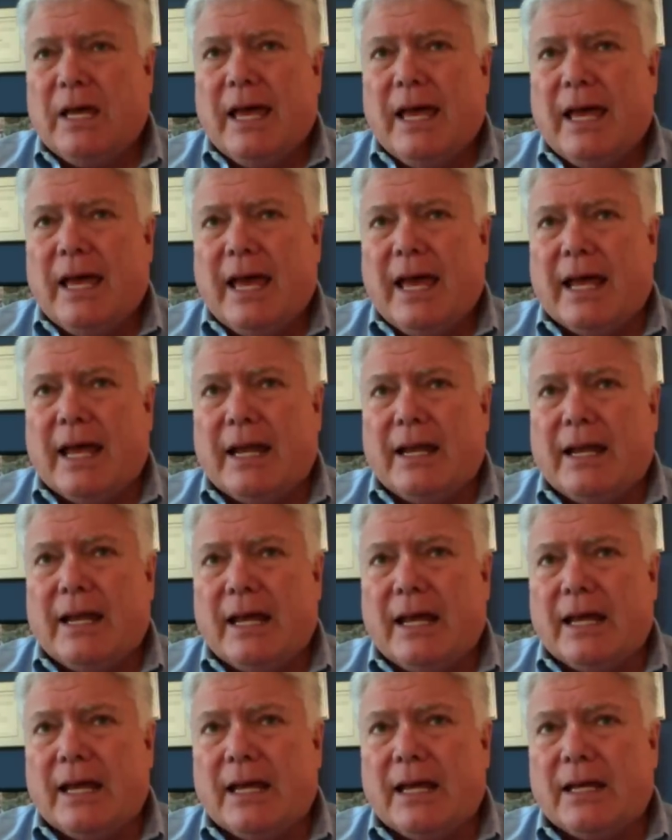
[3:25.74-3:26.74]
and
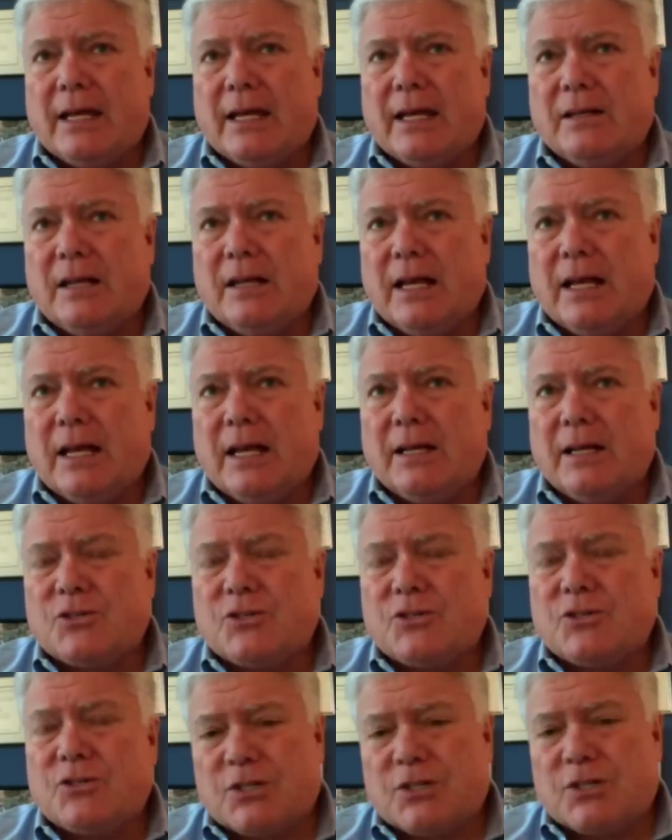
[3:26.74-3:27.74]

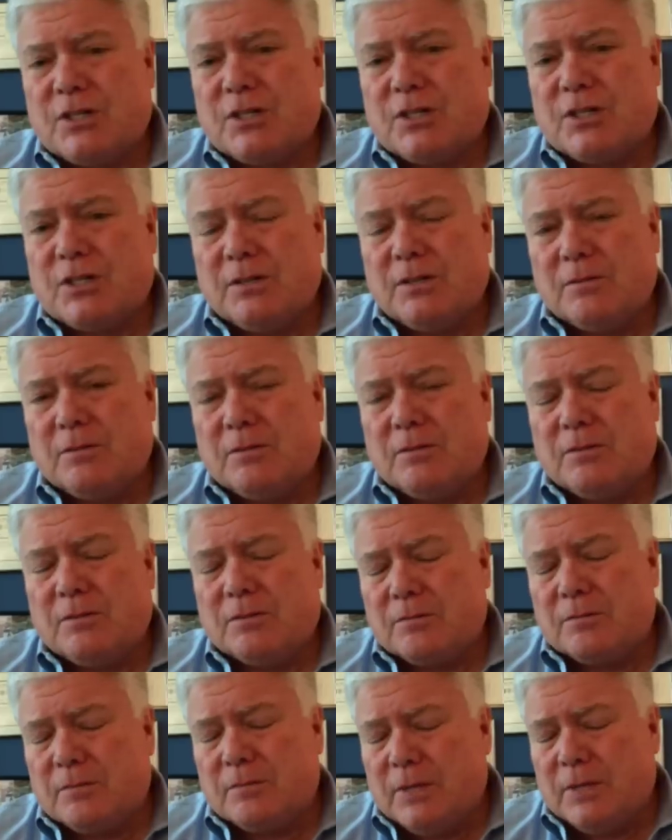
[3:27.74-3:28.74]
it's just
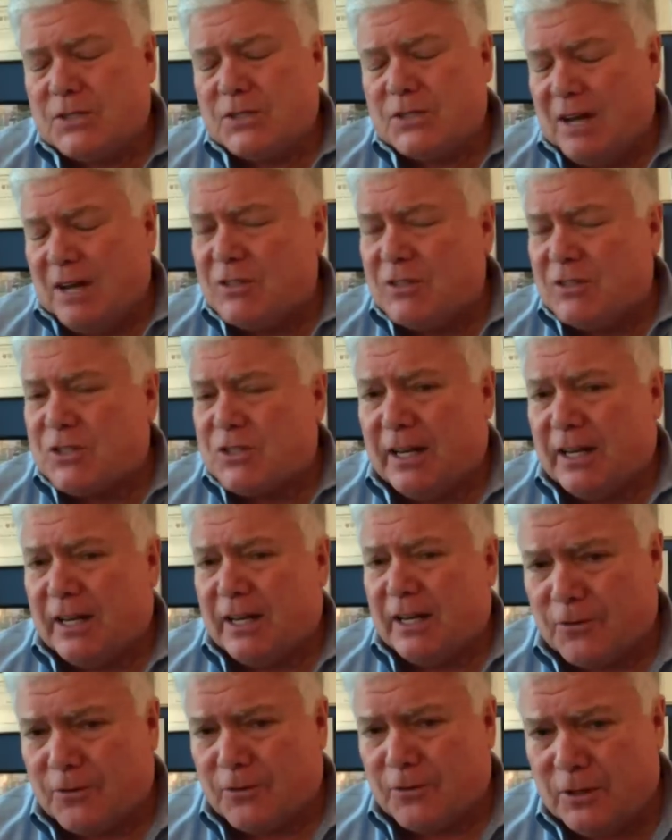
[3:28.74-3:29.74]
it's
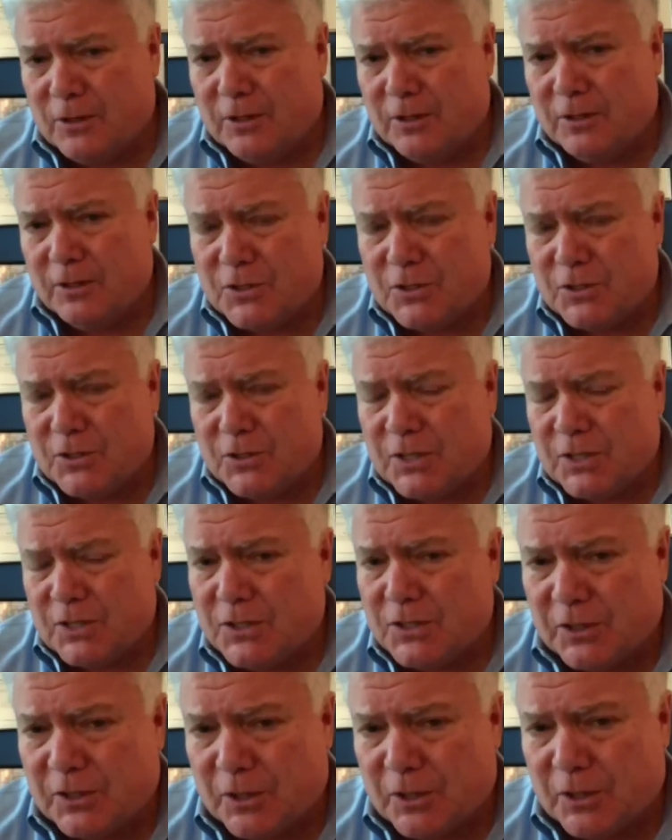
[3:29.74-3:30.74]
devastating for these
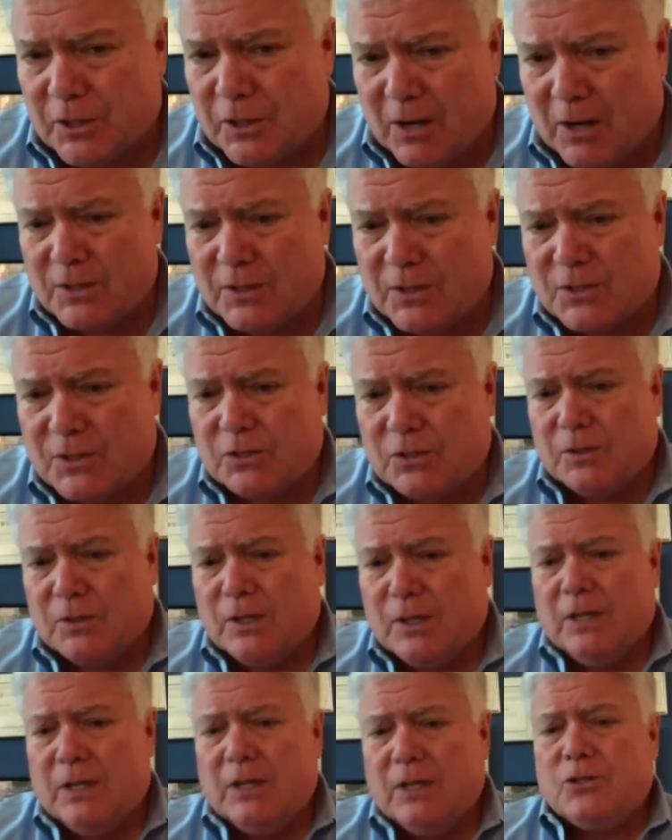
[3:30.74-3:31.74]
kids and their parents to
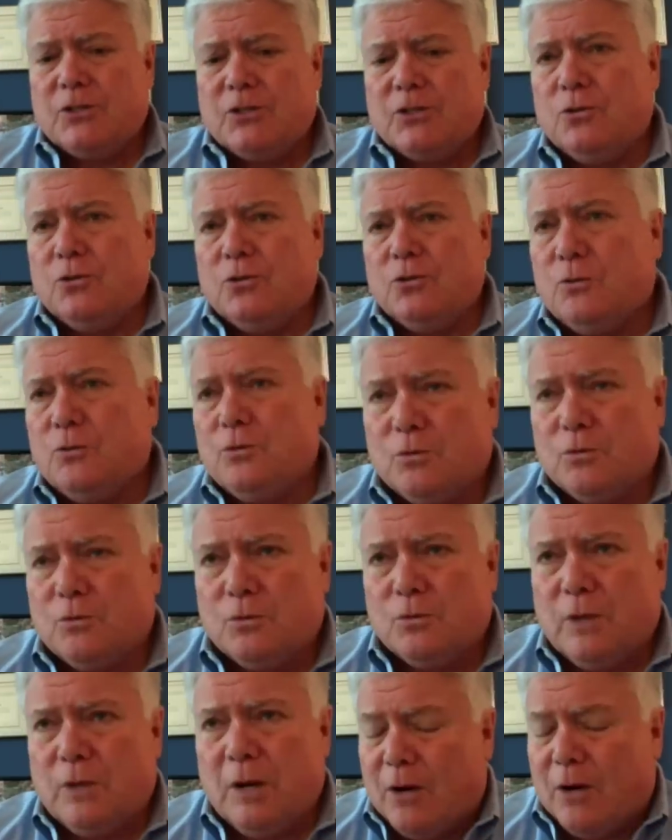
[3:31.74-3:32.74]

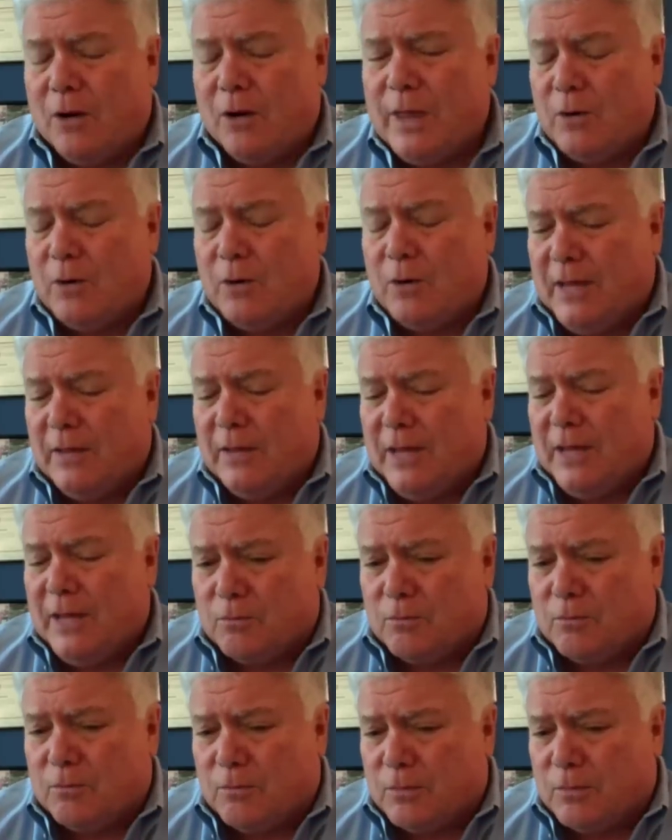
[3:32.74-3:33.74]
without, and they
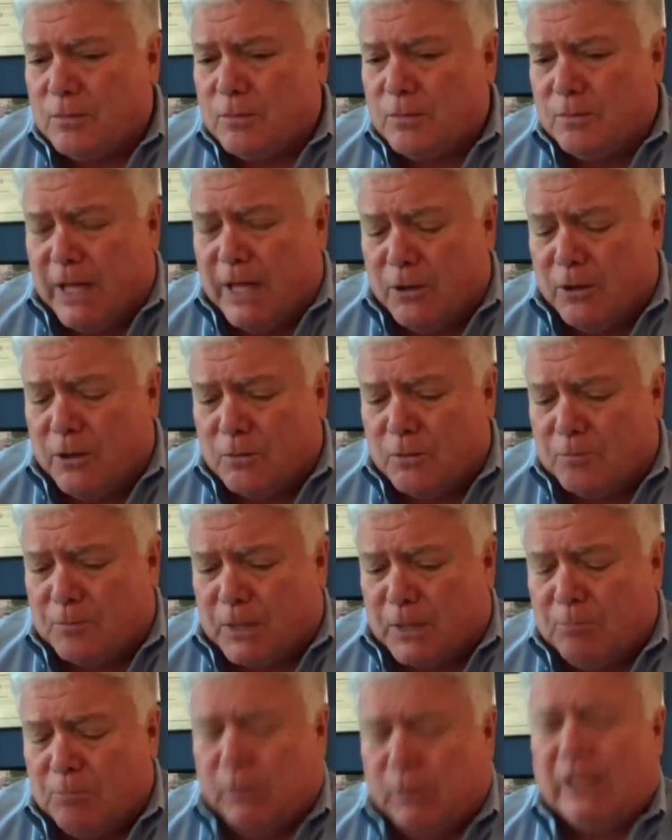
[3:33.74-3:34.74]
don't
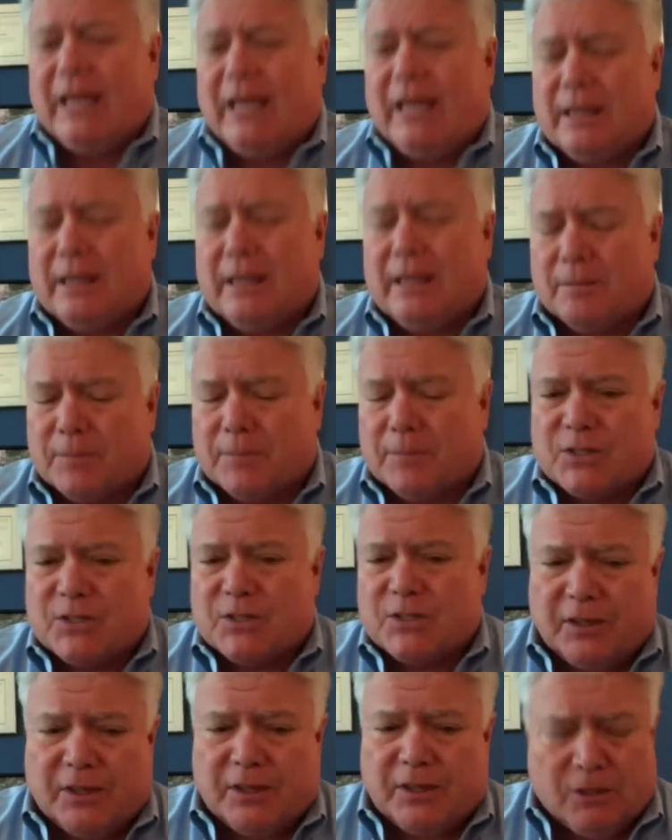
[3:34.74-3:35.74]
complain
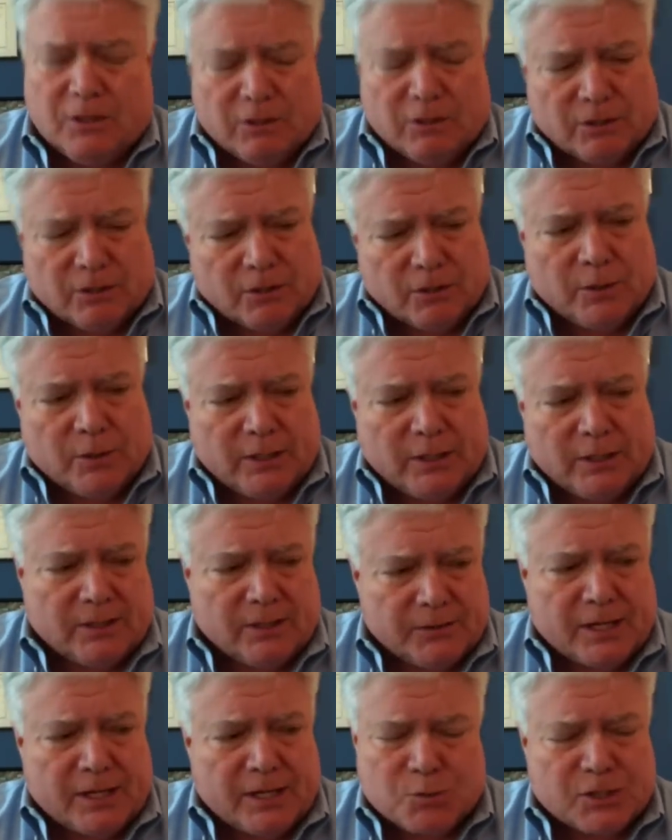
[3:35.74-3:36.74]
because they think
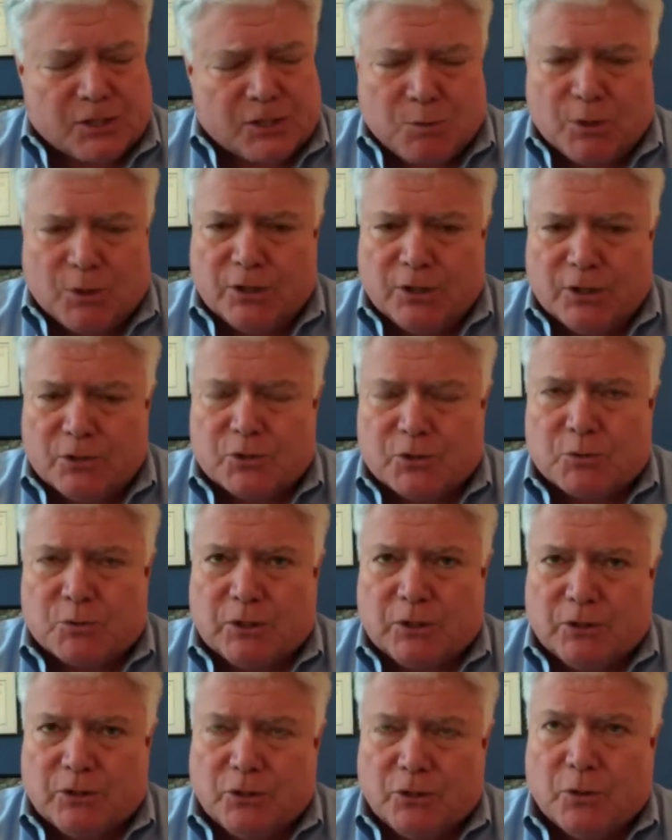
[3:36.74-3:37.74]
well, the expert knows
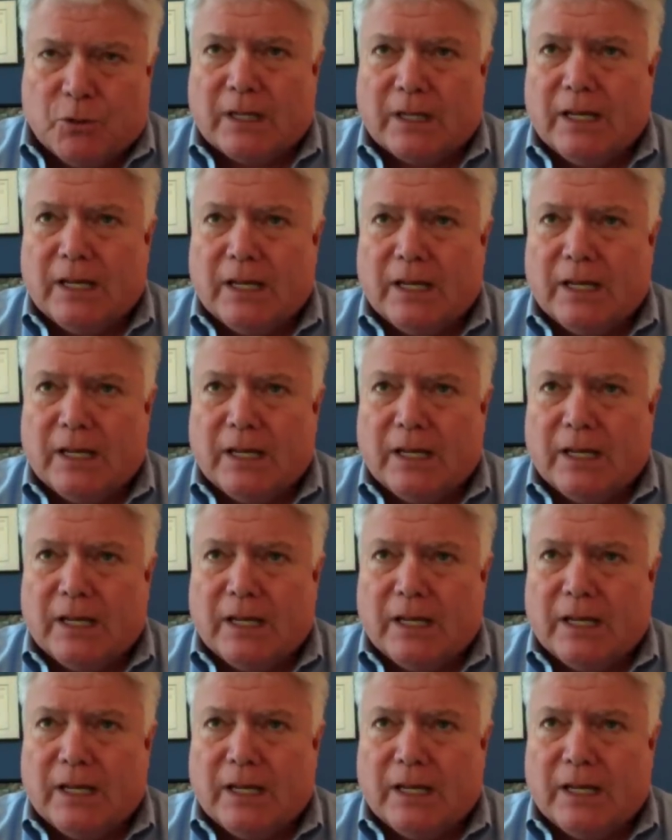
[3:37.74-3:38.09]
what they're doing,